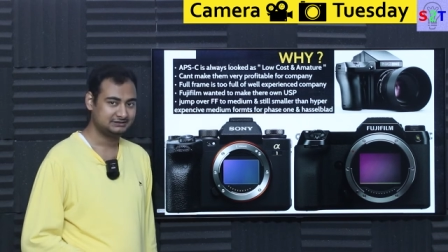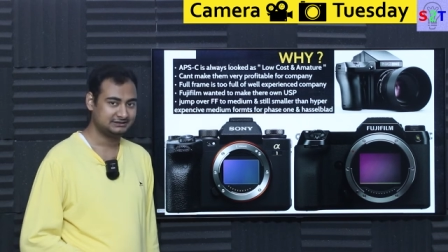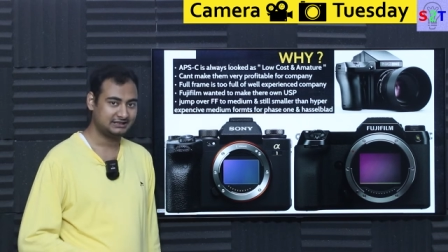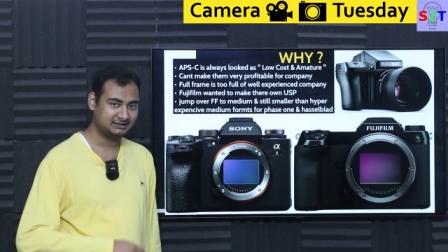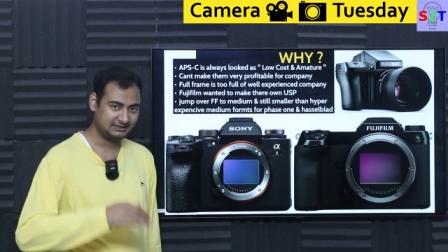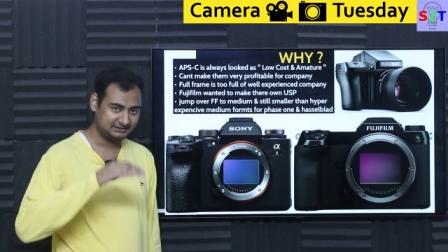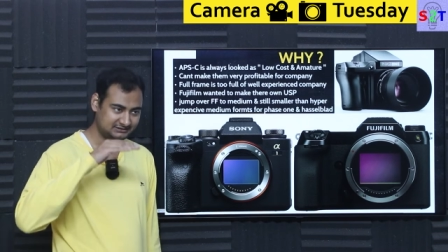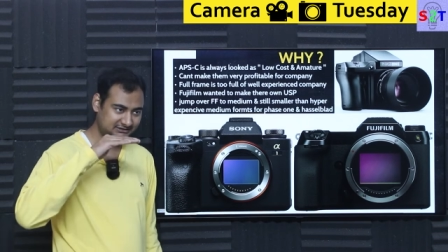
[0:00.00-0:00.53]
They
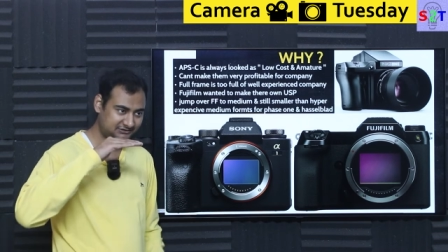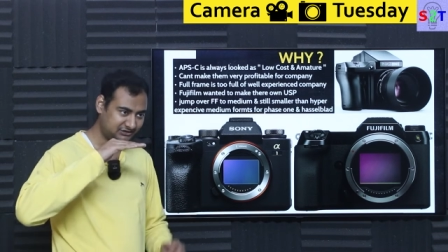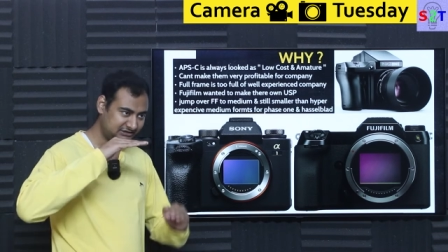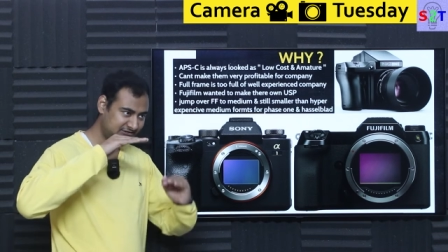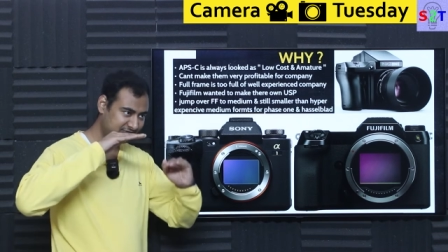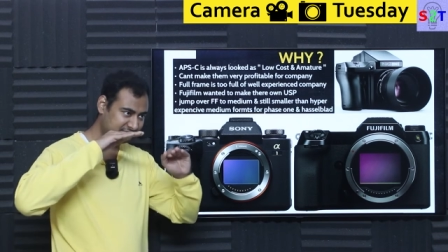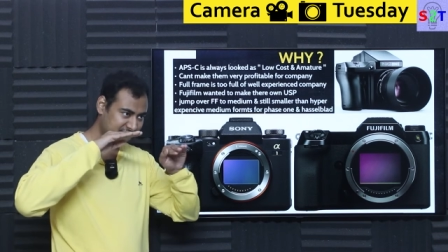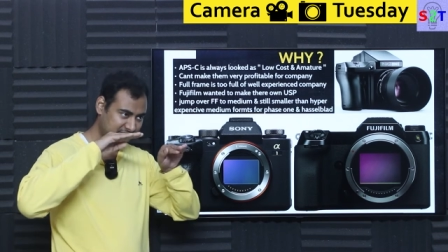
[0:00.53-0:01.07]
are like
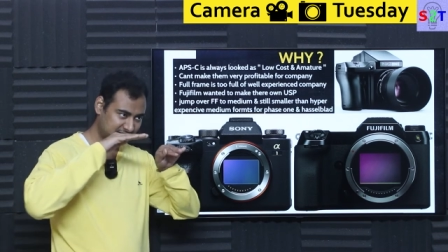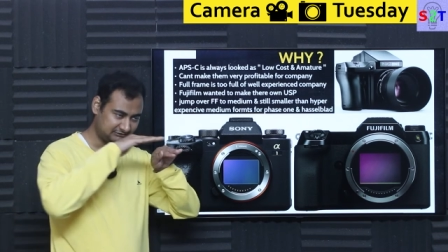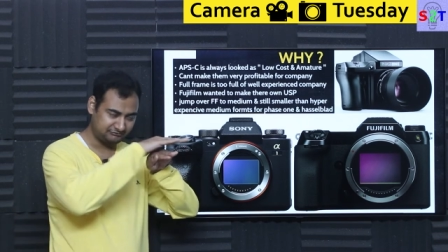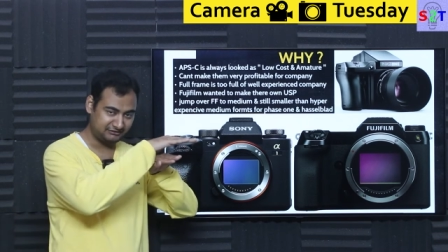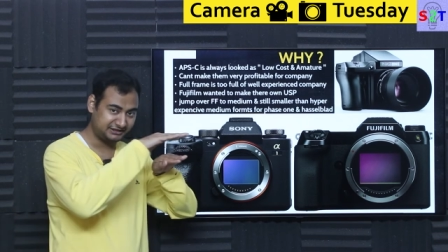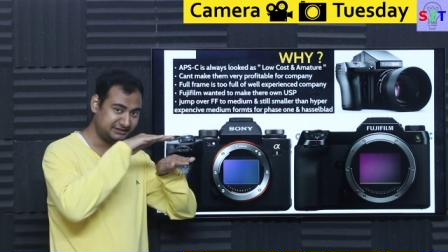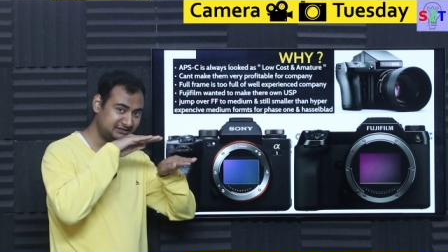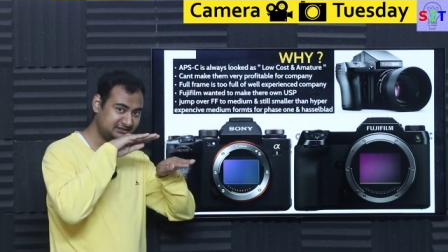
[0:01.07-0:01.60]
literally uh,
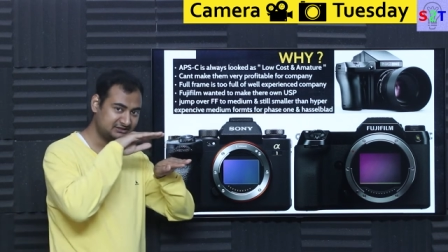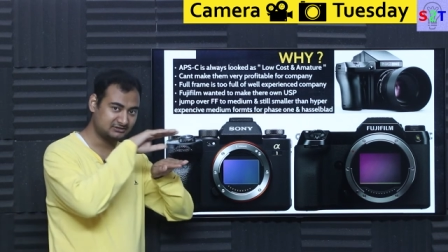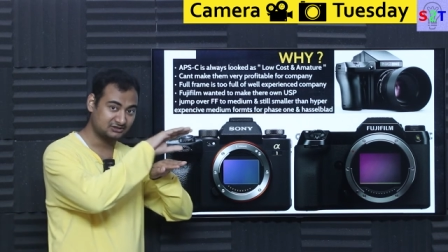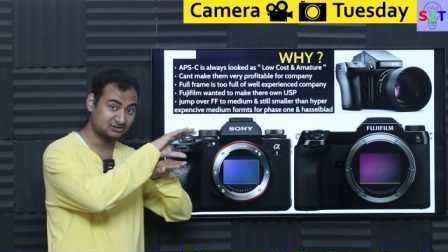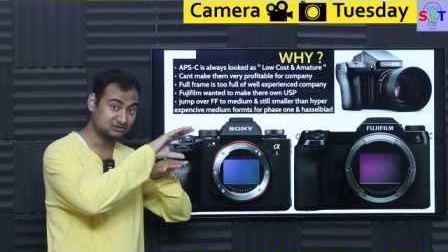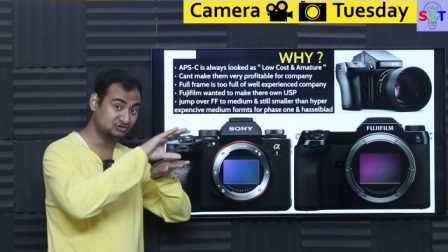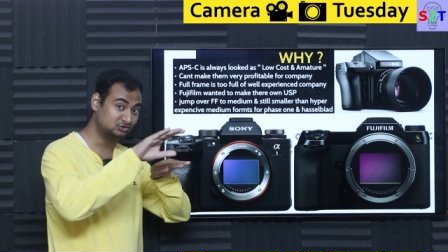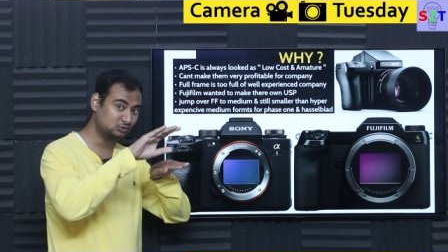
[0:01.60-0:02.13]
finding a
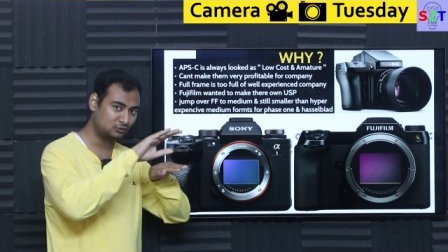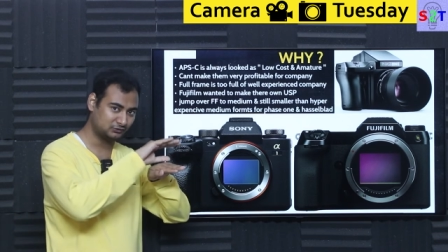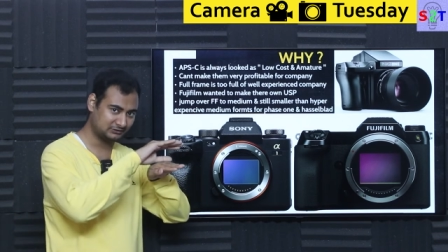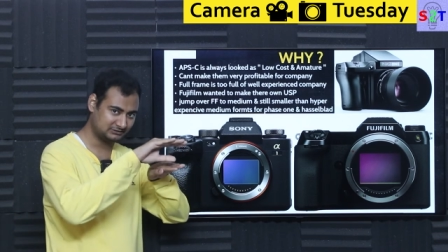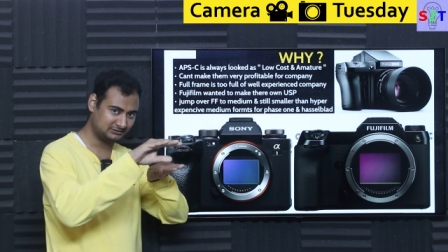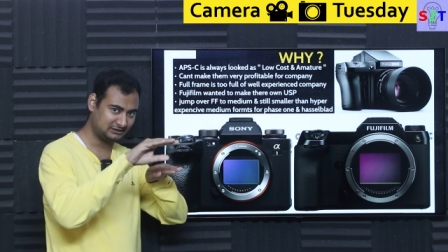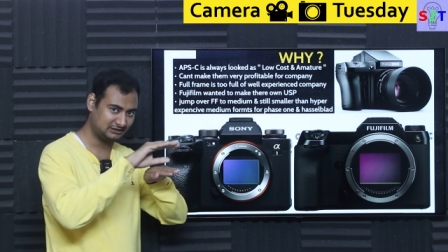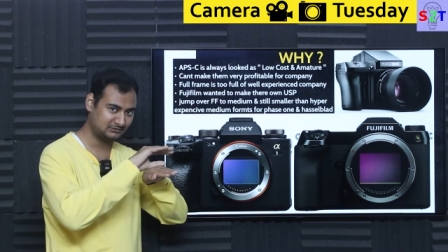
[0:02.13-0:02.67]
zone,